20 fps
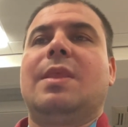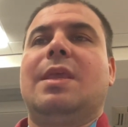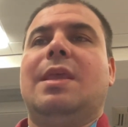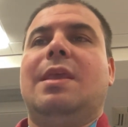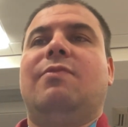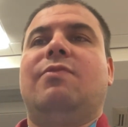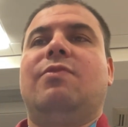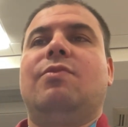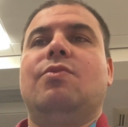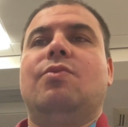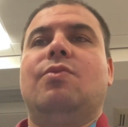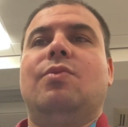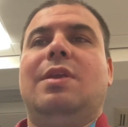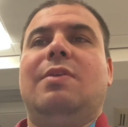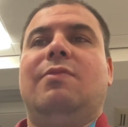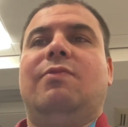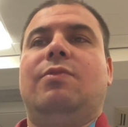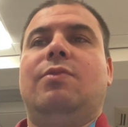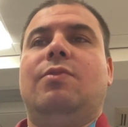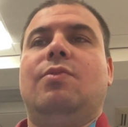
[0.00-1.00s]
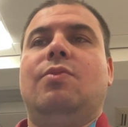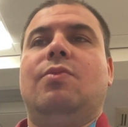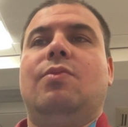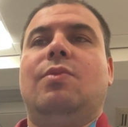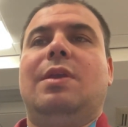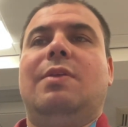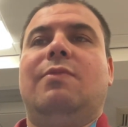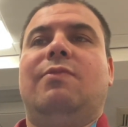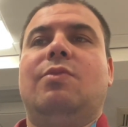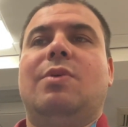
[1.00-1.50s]
If you
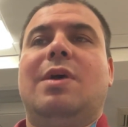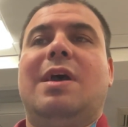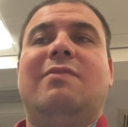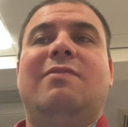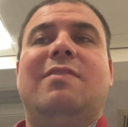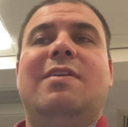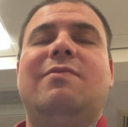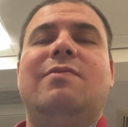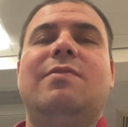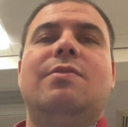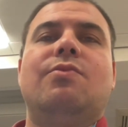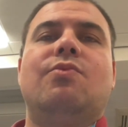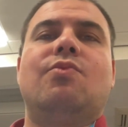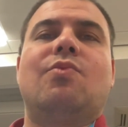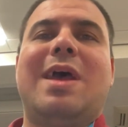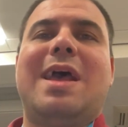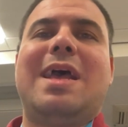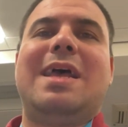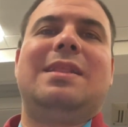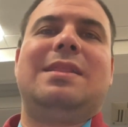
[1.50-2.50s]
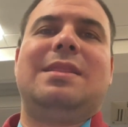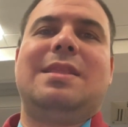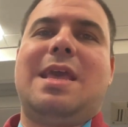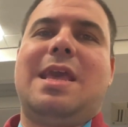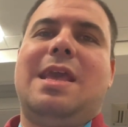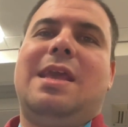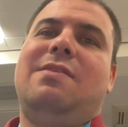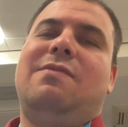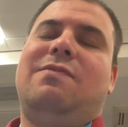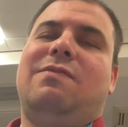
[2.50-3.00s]
have ever read
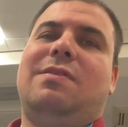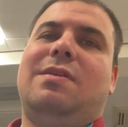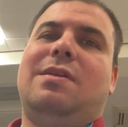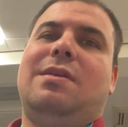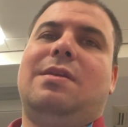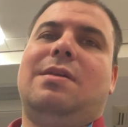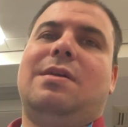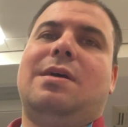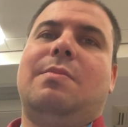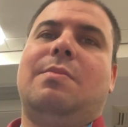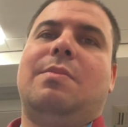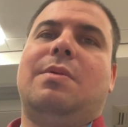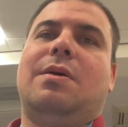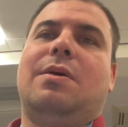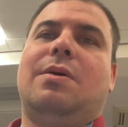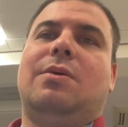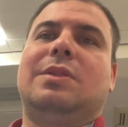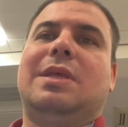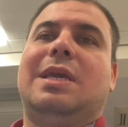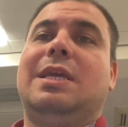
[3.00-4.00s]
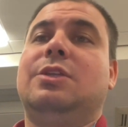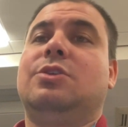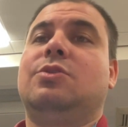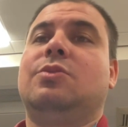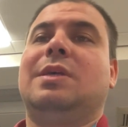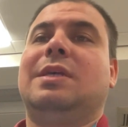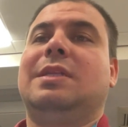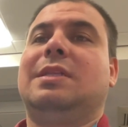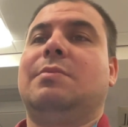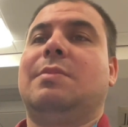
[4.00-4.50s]
anything about
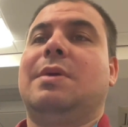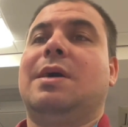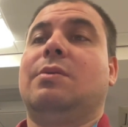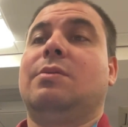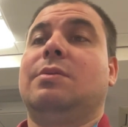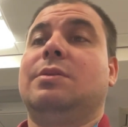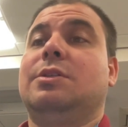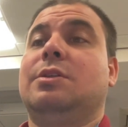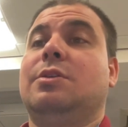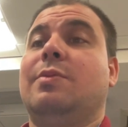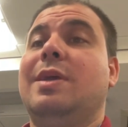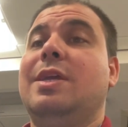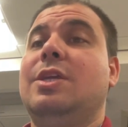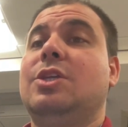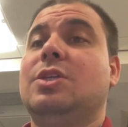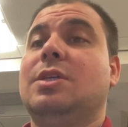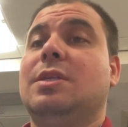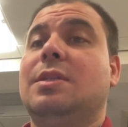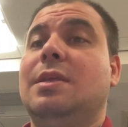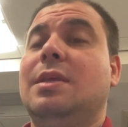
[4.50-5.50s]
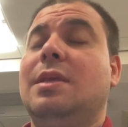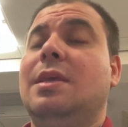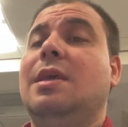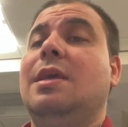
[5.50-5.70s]
age-related macular degeneration,